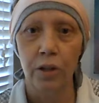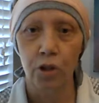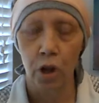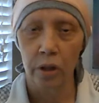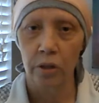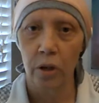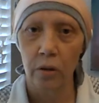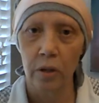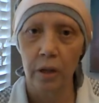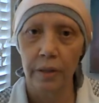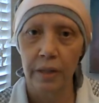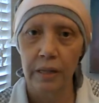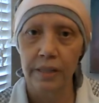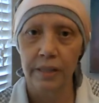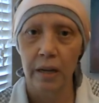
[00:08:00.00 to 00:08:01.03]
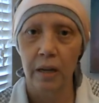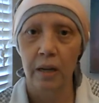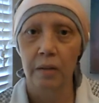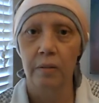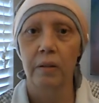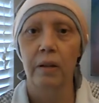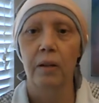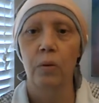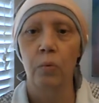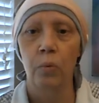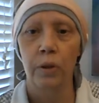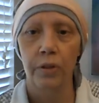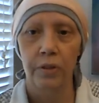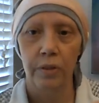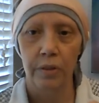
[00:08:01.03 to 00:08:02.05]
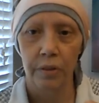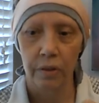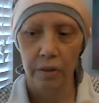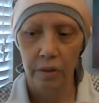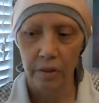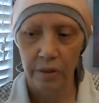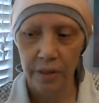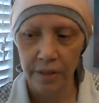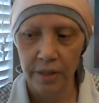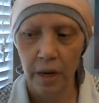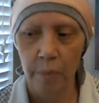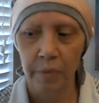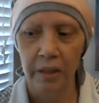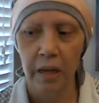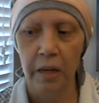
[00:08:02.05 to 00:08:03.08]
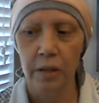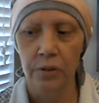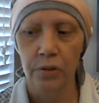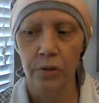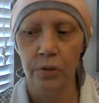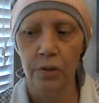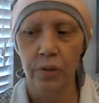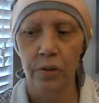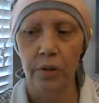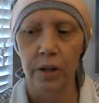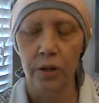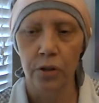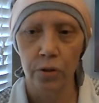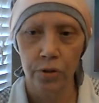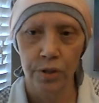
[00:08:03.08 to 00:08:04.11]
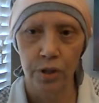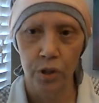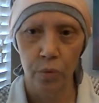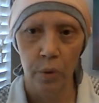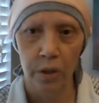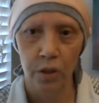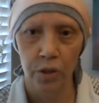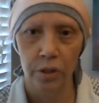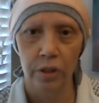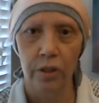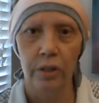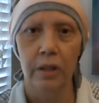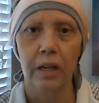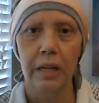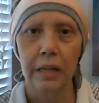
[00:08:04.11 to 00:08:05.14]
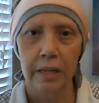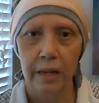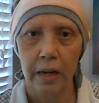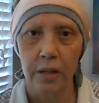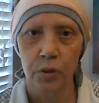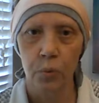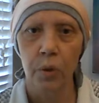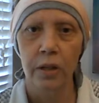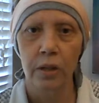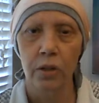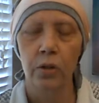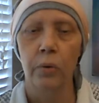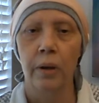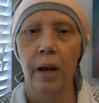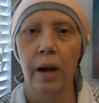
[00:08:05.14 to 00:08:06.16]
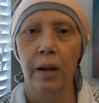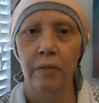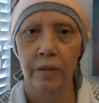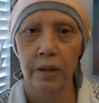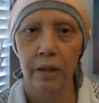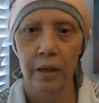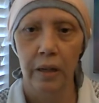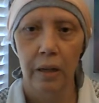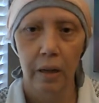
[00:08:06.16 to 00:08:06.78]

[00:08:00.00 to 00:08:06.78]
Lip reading: checked on it, and they said, with this type of cancer and your situation, yes, we can do an IV.